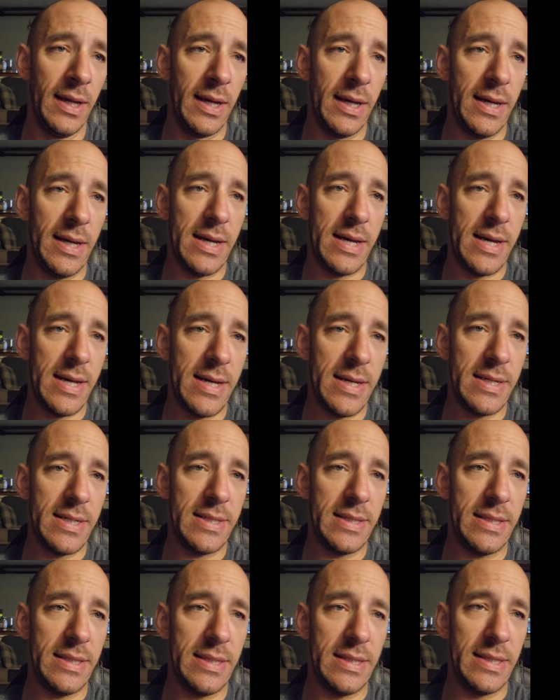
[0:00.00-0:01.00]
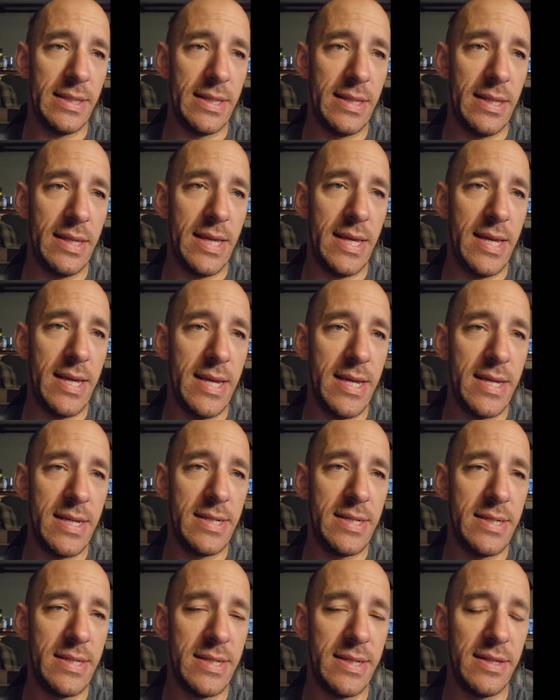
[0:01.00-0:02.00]

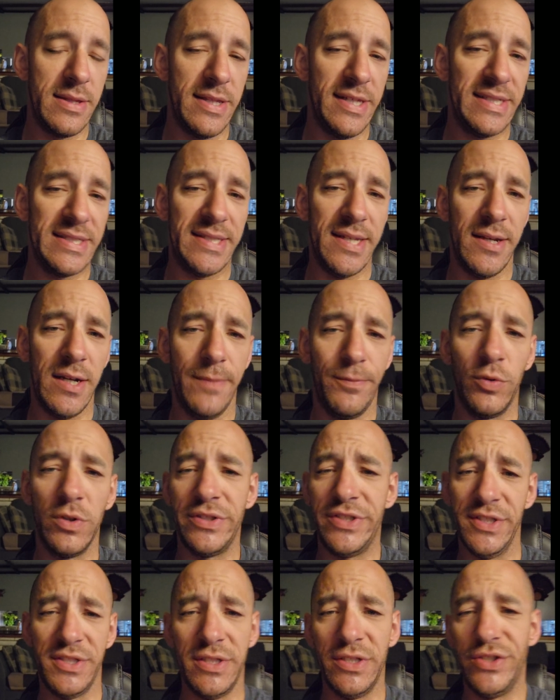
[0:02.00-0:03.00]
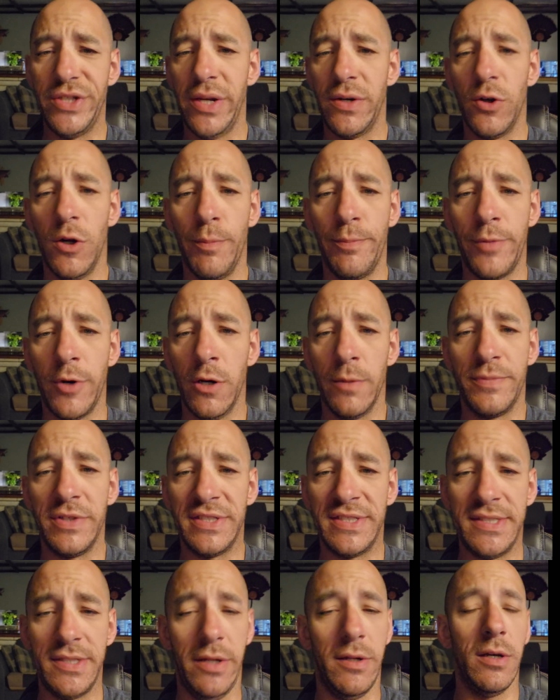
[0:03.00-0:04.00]
And this setup was just a general
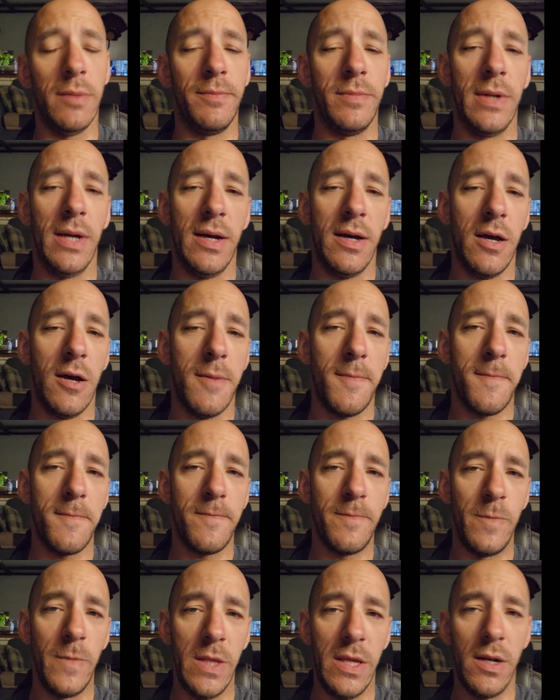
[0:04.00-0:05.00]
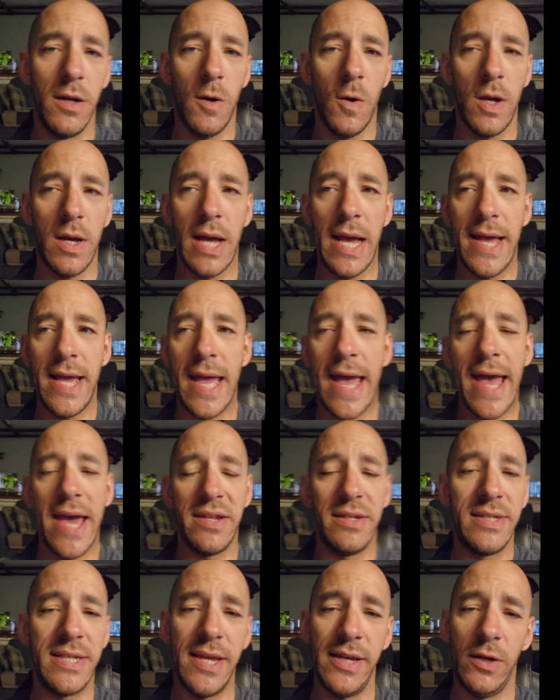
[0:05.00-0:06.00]
purpose setup. I
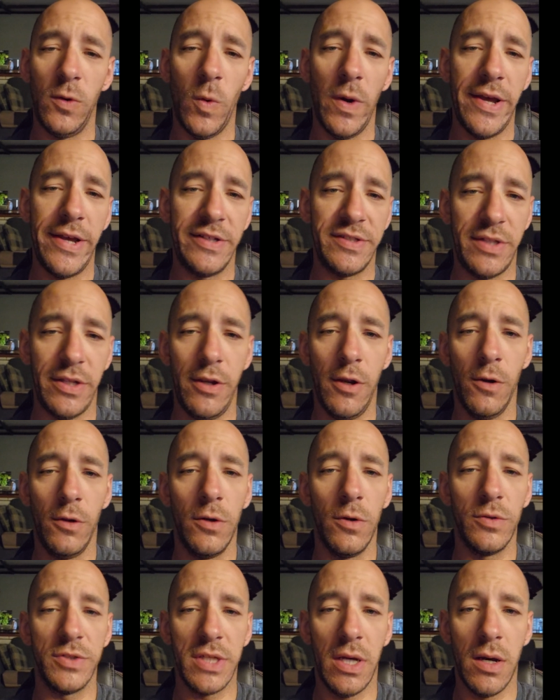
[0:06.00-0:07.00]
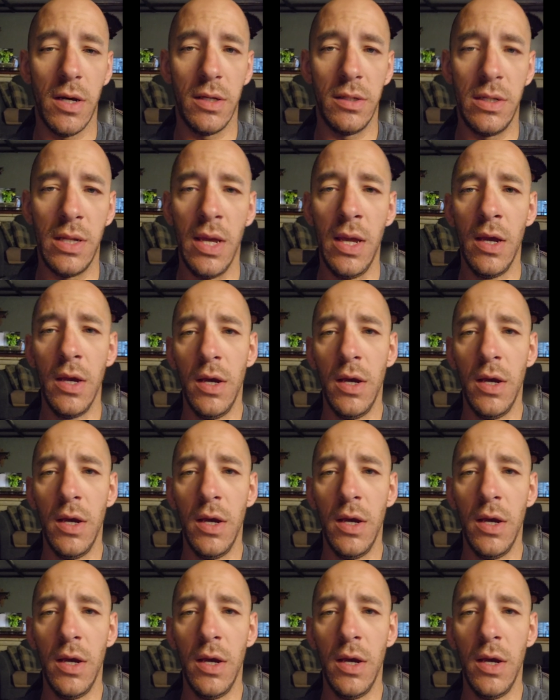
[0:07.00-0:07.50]
add and take away as the year goes on.